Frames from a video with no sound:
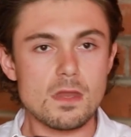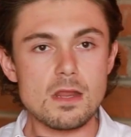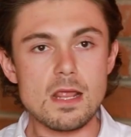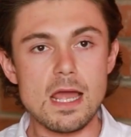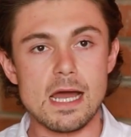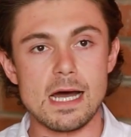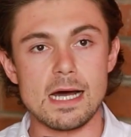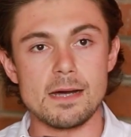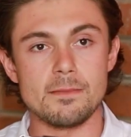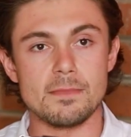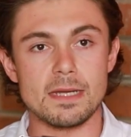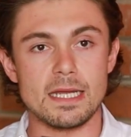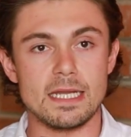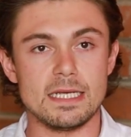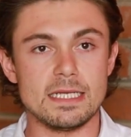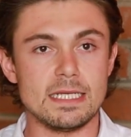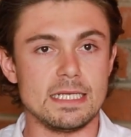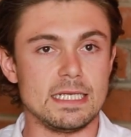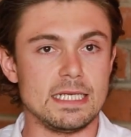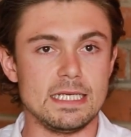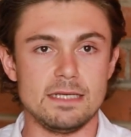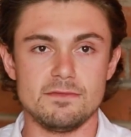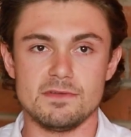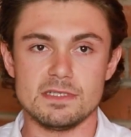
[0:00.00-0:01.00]
And
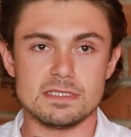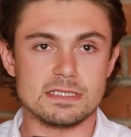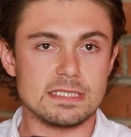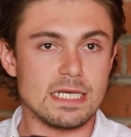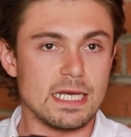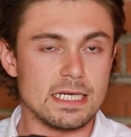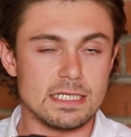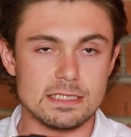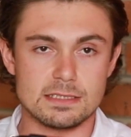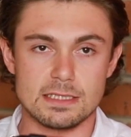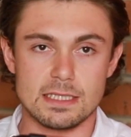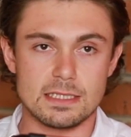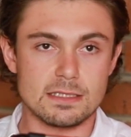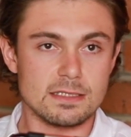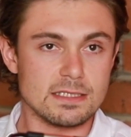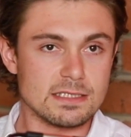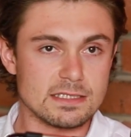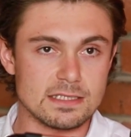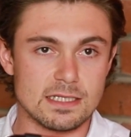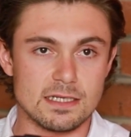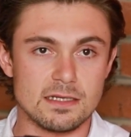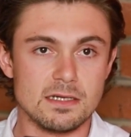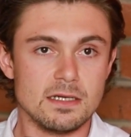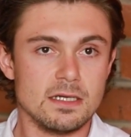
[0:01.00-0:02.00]
he even said, he's like,
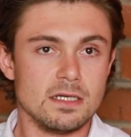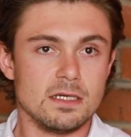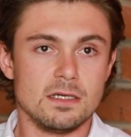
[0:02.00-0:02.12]
listen,